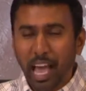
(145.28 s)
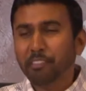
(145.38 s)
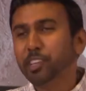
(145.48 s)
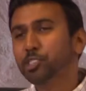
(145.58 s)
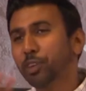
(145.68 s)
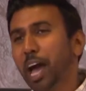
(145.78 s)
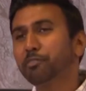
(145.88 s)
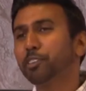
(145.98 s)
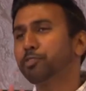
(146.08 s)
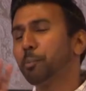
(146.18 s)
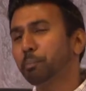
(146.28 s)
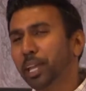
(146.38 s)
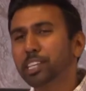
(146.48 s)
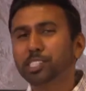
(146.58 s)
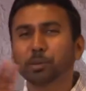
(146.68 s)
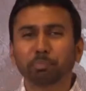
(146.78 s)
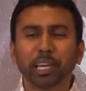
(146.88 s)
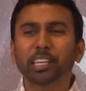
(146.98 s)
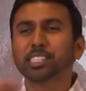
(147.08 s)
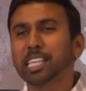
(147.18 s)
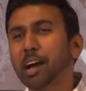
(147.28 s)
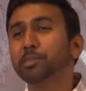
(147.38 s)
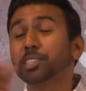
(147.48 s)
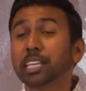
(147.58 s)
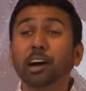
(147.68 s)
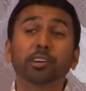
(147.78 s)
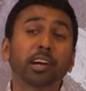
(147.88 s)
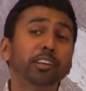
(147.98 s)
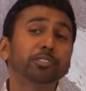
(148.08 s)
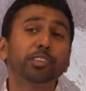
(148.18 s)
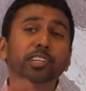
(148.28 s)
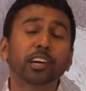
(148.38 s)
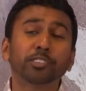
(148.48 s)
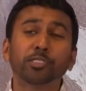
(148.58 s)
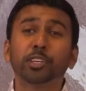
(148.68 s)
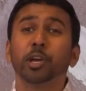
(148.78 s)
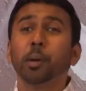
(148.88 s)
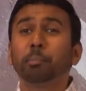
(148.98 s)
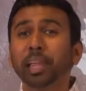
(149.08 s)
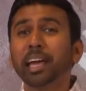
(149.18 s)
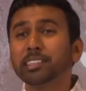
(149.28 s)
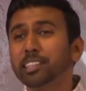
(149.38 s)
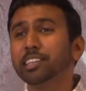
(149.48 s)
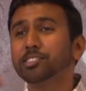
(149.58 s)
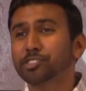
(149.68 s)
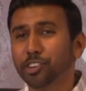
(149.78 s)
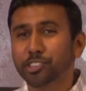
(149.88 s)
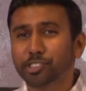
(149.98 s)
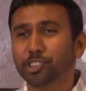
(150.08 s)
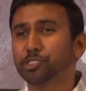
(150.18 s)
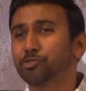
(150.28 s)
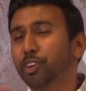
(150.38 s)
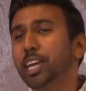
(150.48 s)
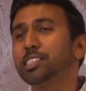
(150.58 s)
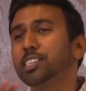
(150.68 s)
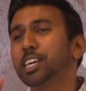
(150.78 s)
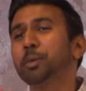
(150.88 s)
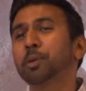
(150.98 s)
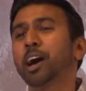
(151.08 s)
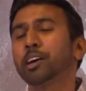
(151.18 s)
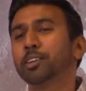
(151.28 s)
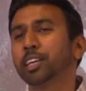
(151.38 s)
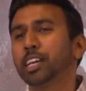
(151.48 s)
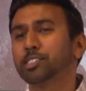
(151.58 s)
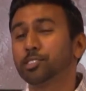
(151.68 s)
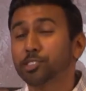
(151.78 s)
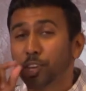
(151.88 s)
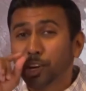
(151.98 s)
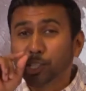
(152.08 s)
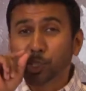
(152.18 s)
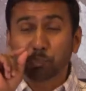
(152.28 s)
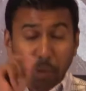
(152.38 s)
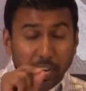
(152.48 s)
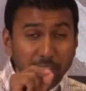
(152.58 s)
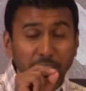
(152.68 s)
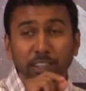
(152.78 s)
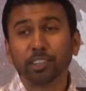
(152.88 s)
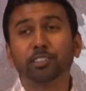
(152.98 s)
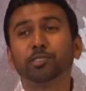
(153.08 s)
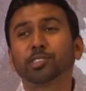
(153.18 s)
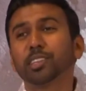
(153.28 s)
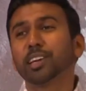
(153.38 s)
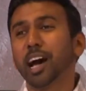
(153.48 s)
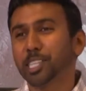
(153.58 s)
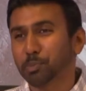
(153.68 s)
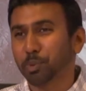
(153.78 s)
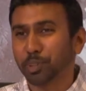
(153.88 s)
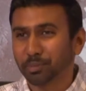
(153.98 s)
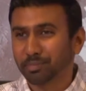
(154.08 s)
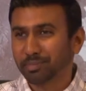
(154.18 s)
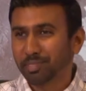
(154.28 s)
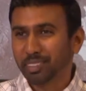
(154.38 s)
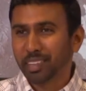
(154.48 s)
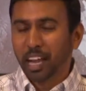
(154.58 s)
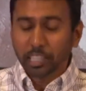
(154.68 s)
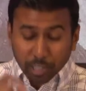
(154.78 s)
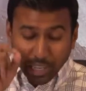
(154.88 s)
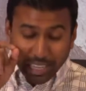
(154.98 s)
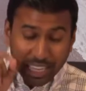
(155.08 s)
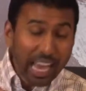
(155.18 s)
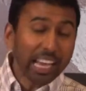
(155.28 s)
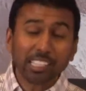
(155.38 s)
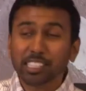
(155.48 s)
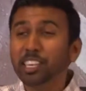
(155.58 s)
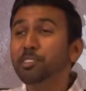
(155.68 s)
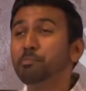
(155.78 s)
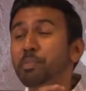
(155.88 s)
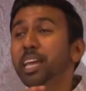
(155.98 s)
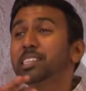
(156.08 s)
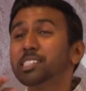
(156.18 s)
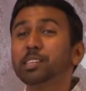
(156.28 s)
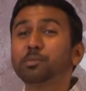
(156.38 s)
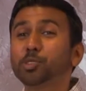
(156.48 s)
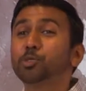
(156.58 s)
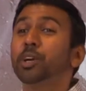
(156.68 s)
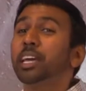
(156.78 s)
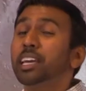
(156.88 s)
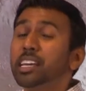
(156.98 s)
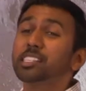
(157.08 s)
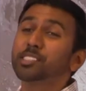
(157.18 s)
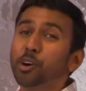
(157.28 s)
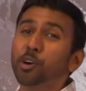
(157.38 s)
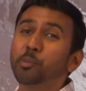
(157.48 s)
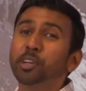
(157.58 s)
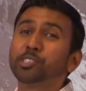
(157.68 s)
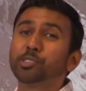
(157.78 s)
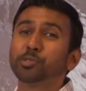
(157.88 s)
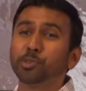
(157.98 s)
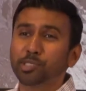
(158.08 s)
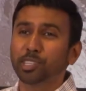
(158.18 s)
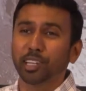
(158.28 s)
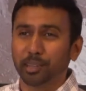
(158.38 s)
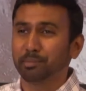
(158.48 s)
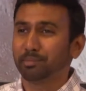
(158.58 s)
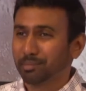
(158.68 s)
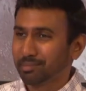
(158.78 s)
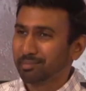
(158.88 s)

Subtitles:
having traveled from place to place, town to town, country to country, planting churches, raising up congregations, spreading the good news of the gospel. Until at last he makes it to his home in Jerusalem,